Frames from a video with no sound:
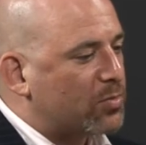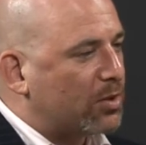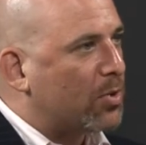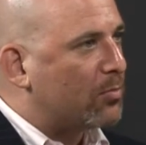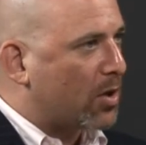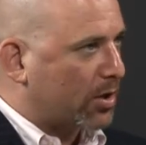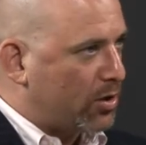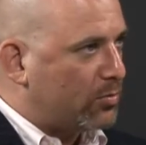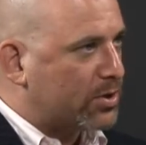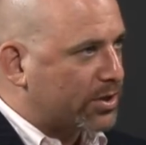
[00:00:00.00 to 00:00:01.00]
made by Mark
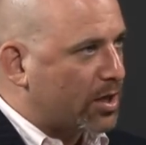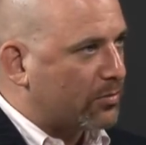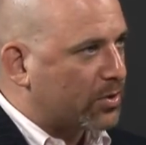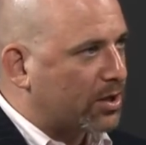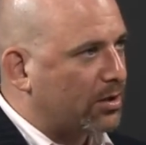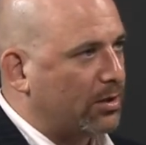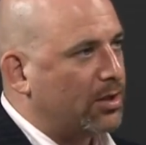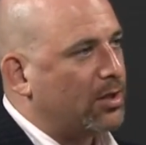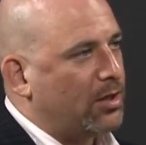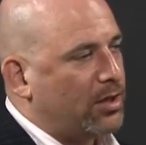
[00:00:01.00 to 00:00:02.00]
Cuban's company.
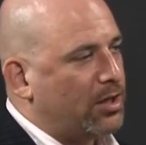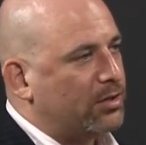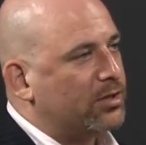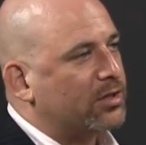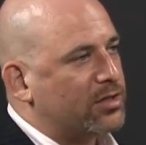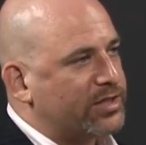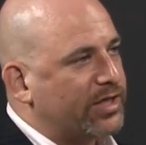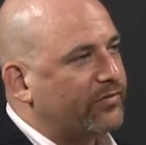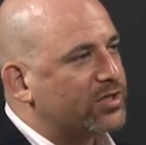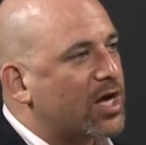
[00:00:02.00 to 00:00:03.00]
He took a
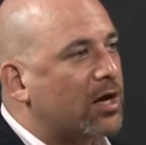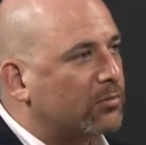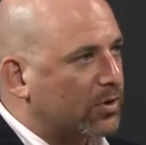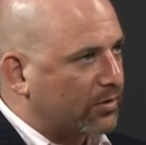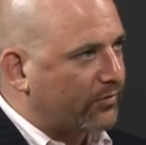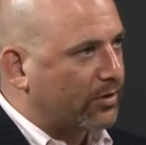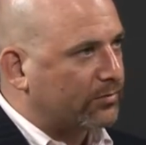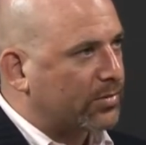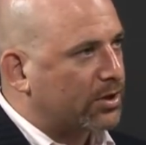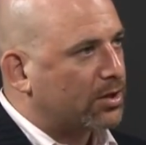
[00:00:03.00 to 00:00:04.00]
Steven Soderbergh
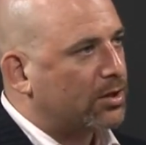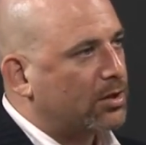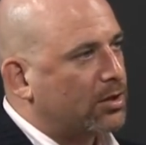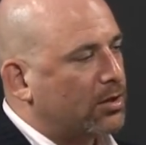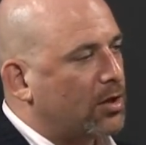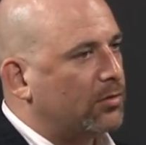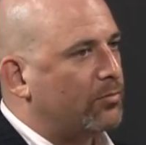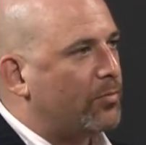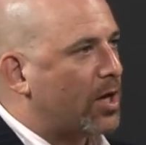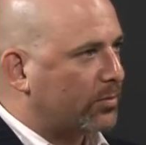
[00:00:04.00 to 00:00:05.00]
film
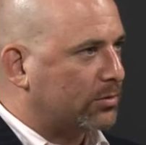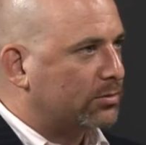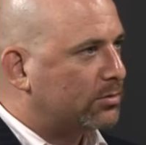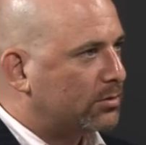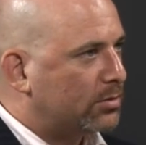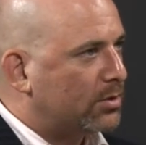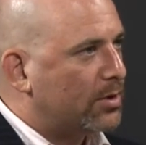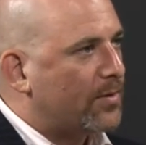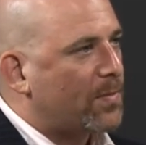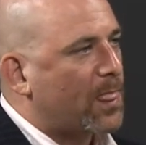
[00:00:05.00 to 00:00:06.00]
called Bubble
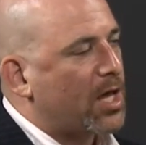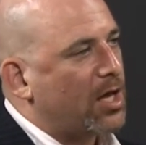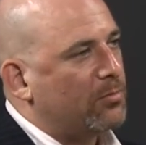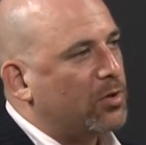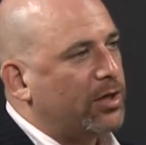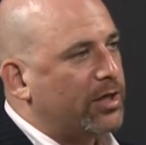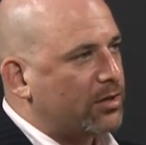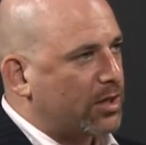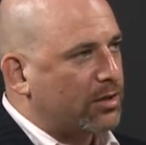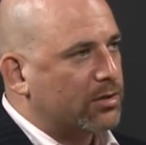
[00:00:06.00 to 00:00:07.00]
and put it in
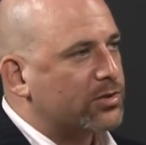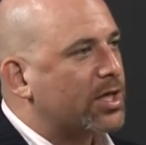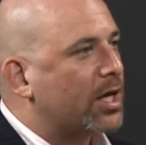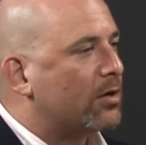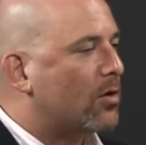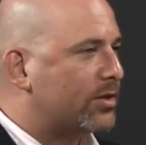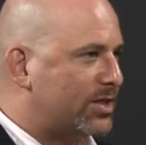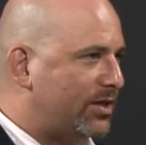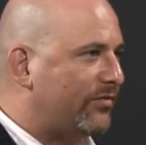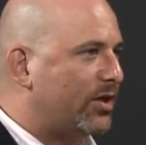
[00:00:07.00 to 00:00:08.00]
theaters and on
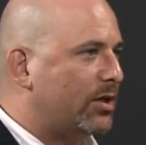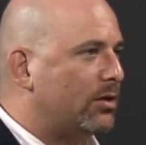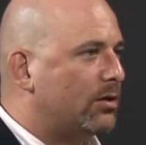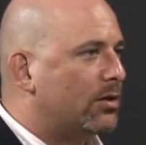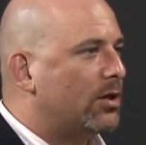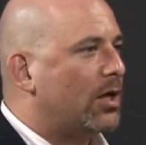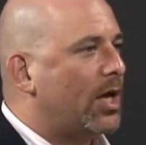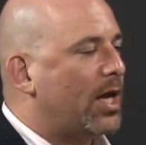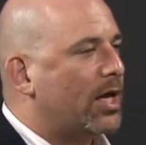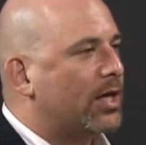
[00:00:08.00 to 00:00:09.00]
TV
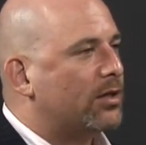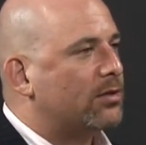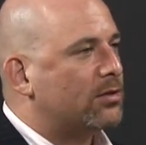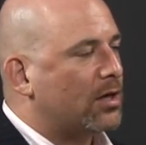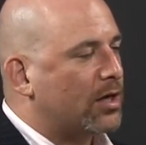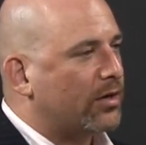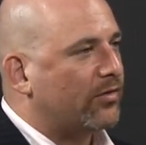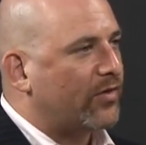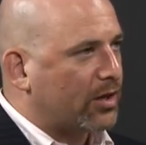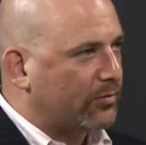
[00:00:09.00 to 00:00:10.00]
and
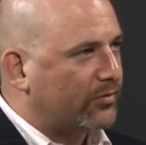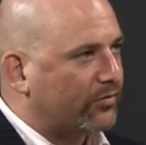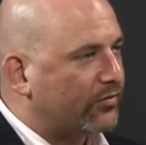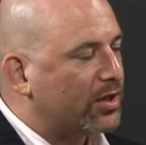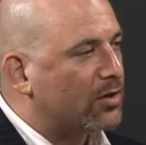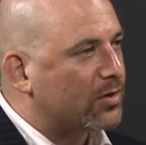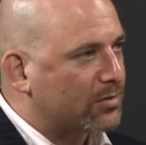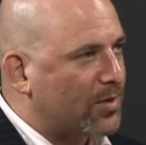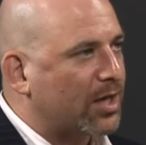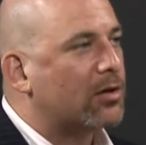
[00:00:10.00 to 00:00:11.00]
available for video on
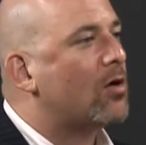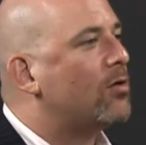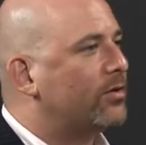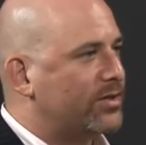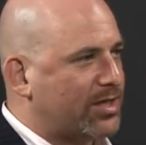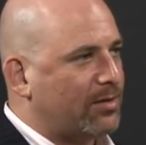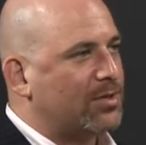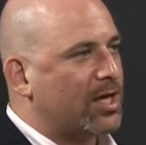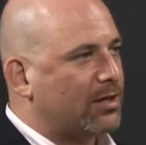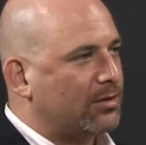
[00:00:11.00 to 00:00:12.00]
demand all on the same
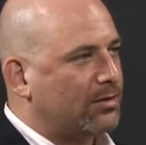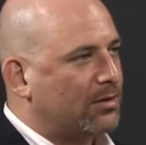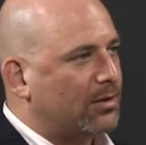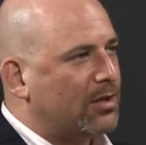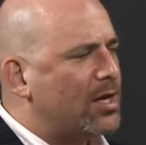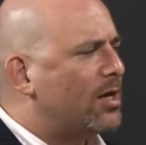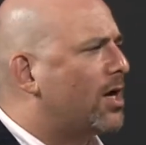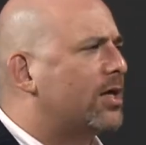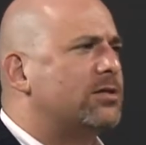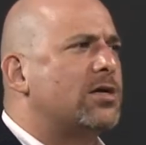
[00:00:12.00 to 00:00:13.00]
day. Right.
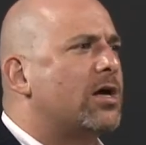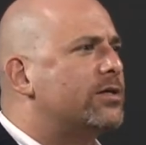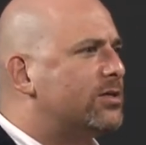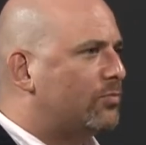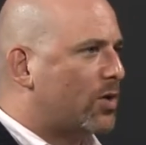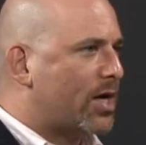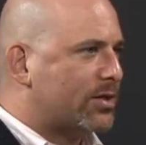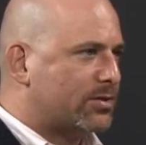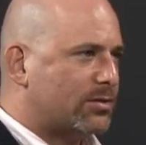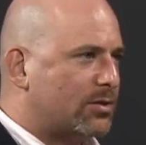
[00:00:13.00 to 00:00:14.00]
Got tons of
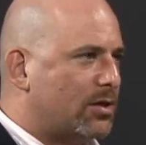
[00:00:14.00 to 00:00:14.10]
press.